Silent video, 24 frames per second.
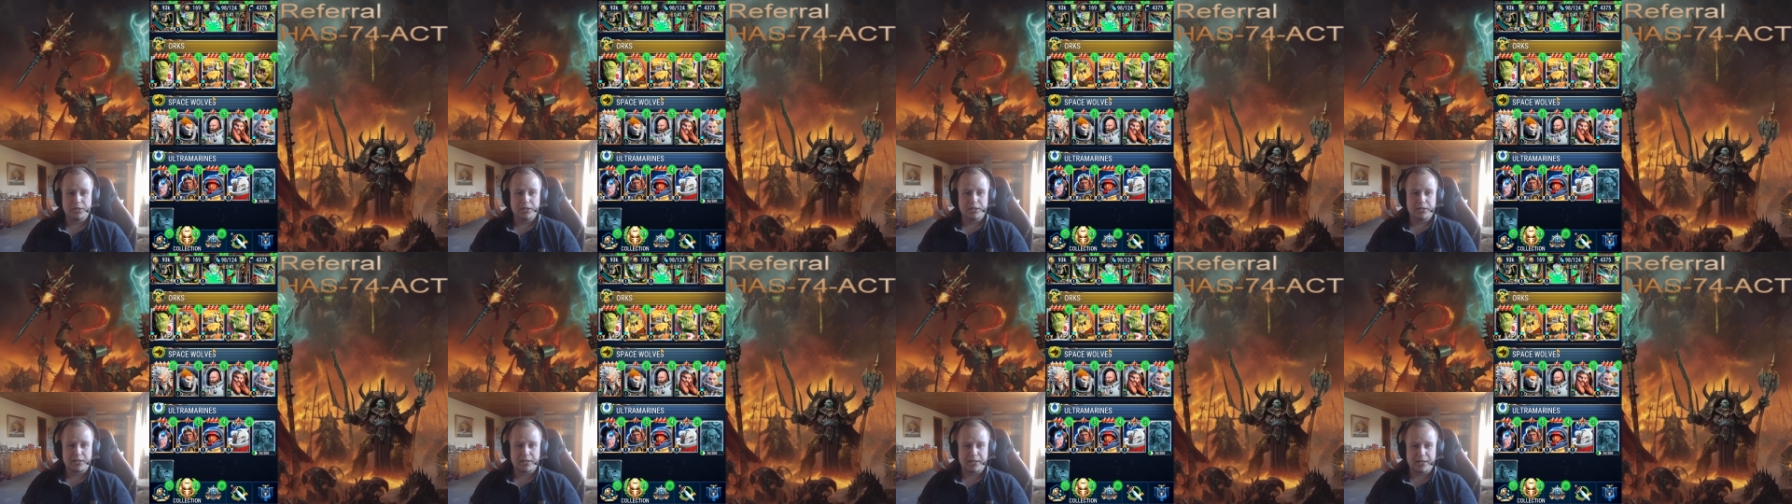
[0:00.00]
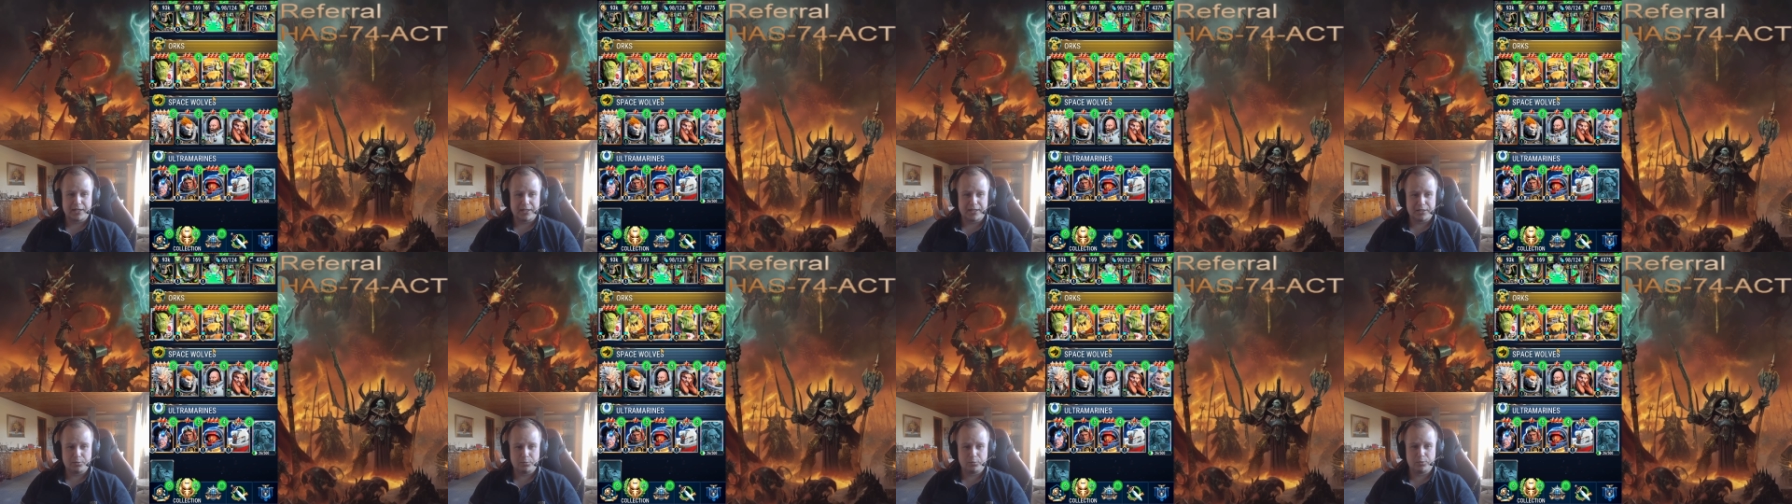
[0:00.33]

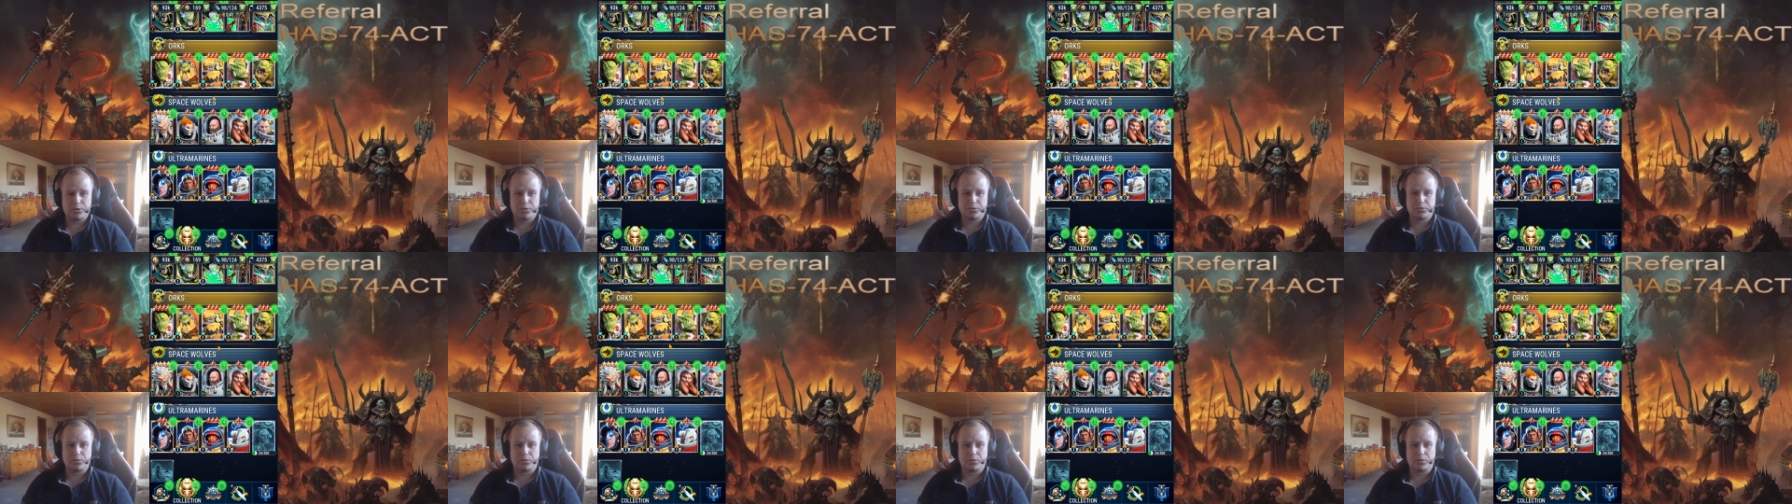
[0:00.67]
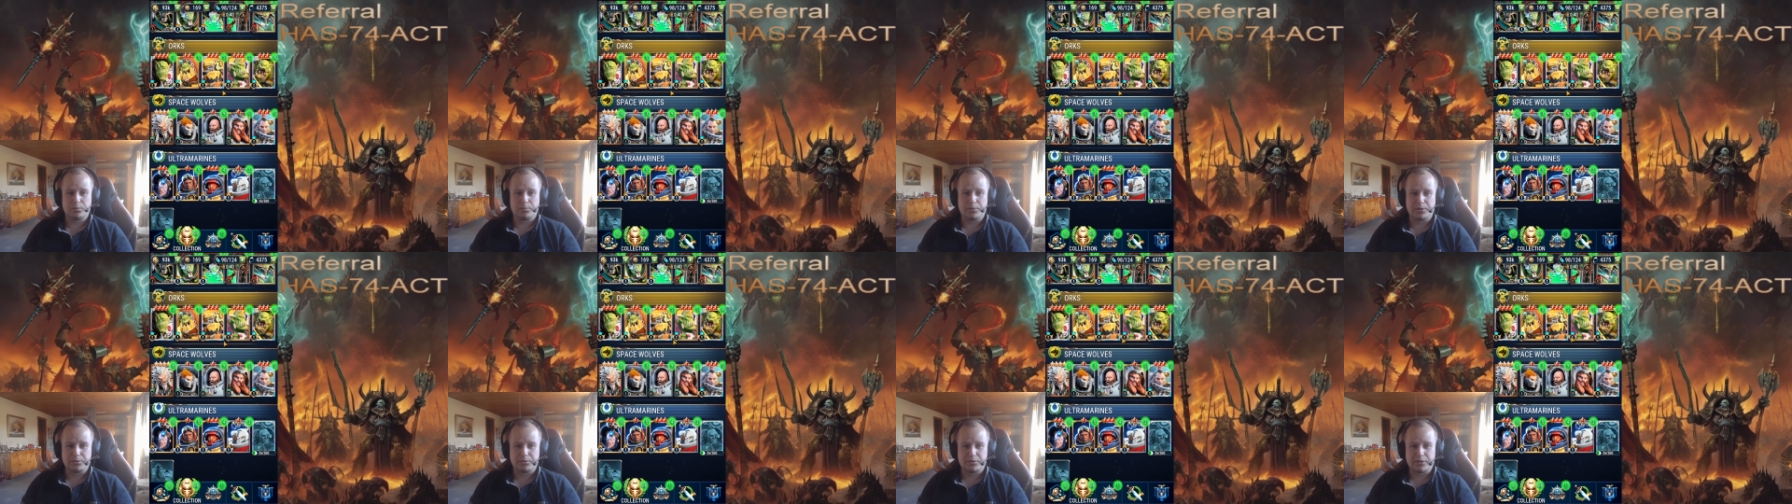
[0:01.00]
kind of want to talk
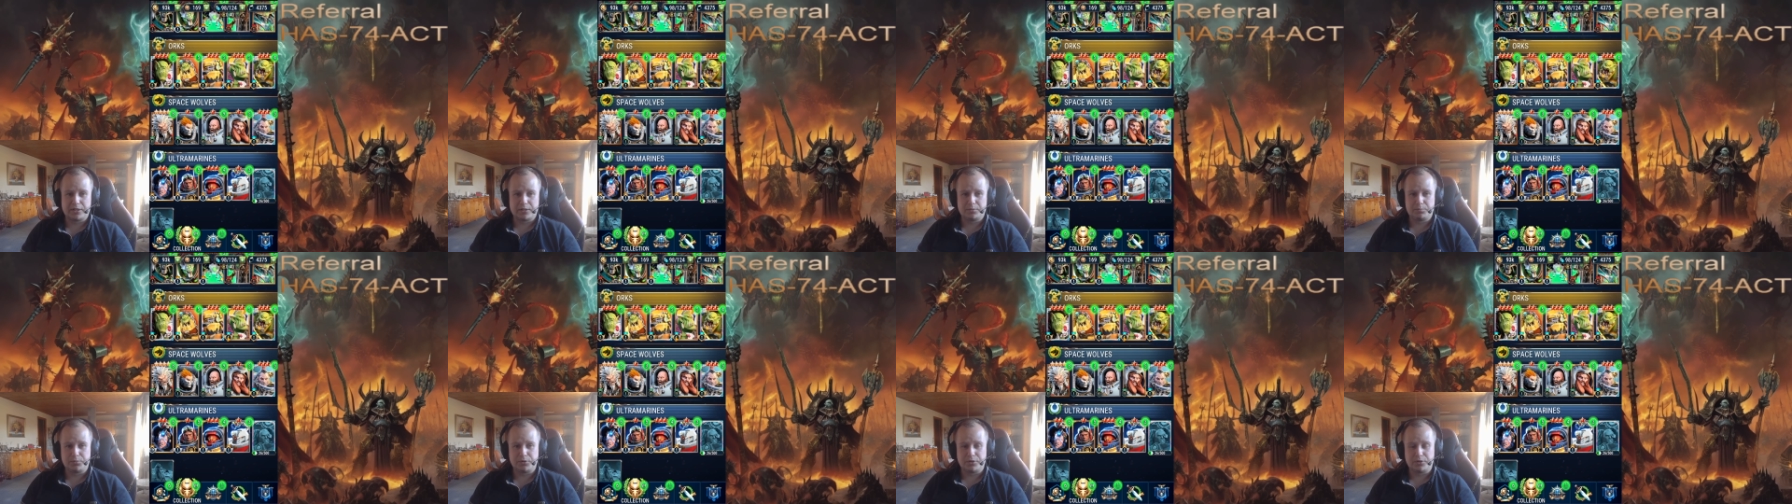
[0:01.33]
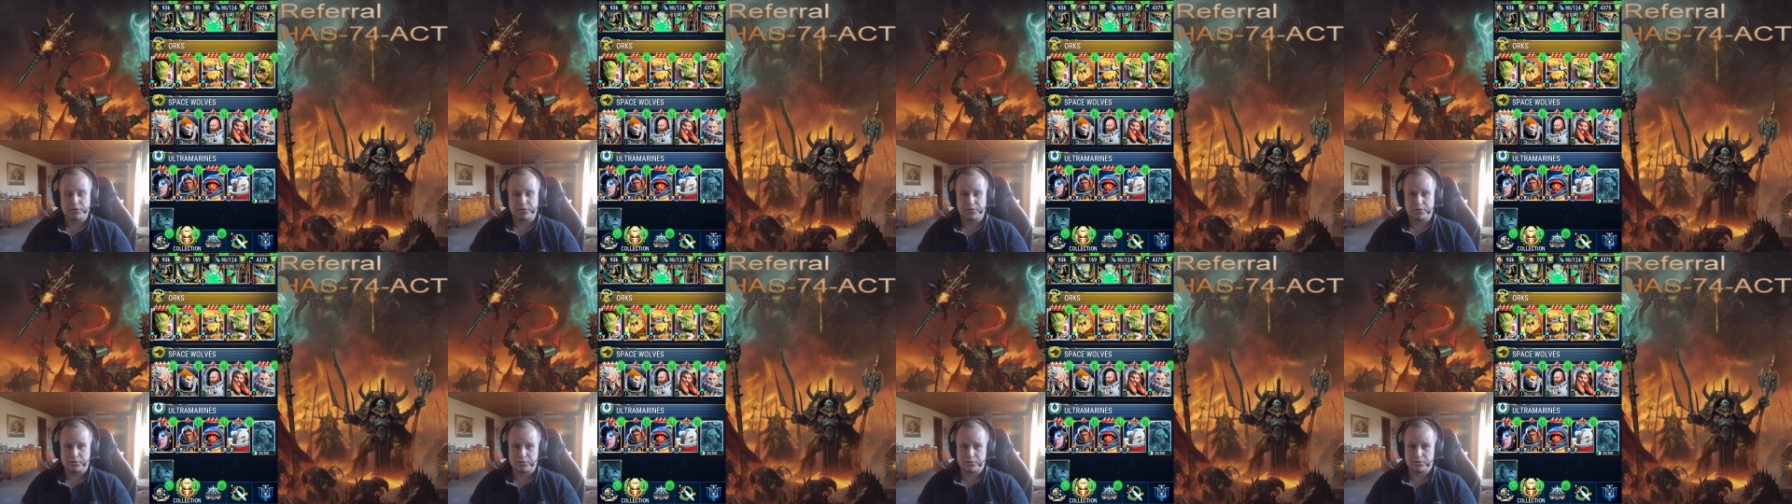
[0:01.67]
about that
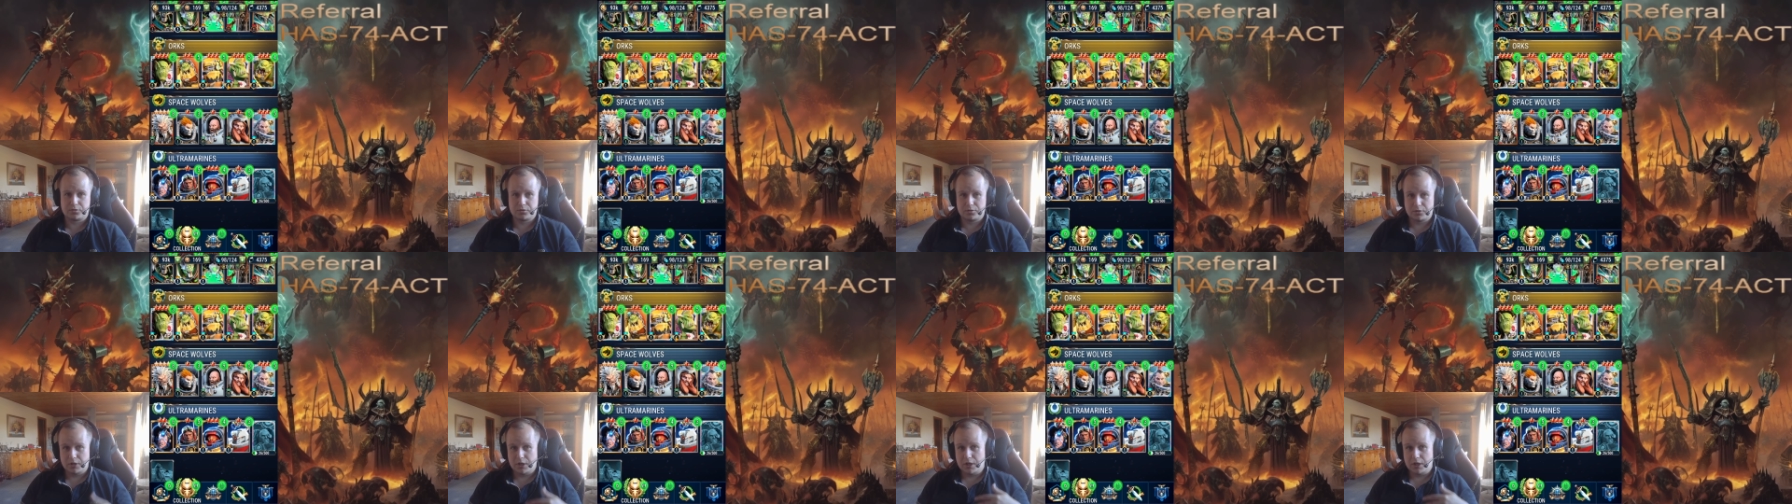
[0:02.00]
because